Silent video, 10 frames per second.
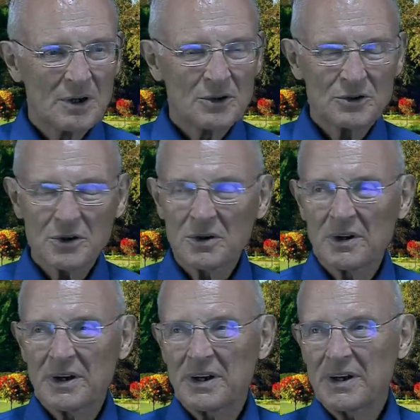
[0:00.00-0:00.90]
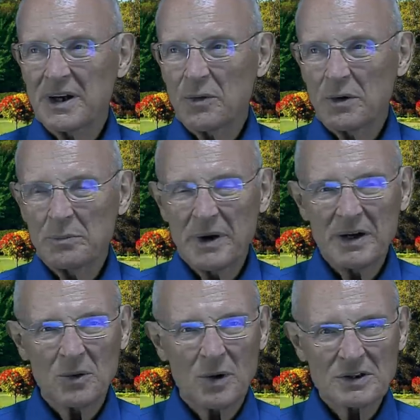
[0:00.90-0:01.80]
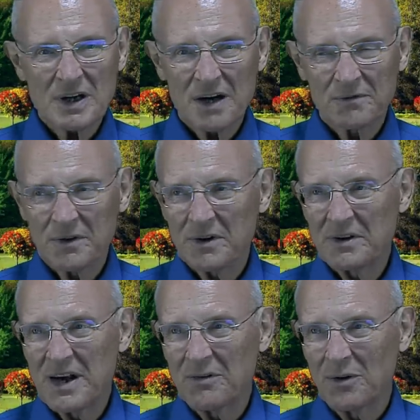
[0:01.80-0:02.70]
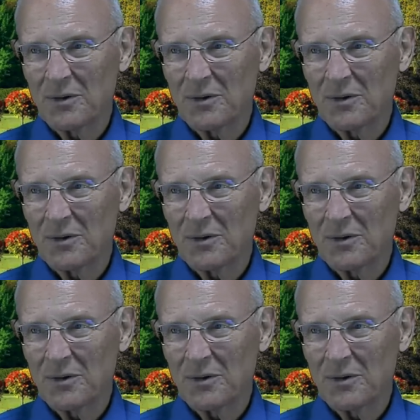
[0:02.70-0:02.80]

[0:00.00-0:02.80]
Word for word: Surely it would be to watch out for the devil,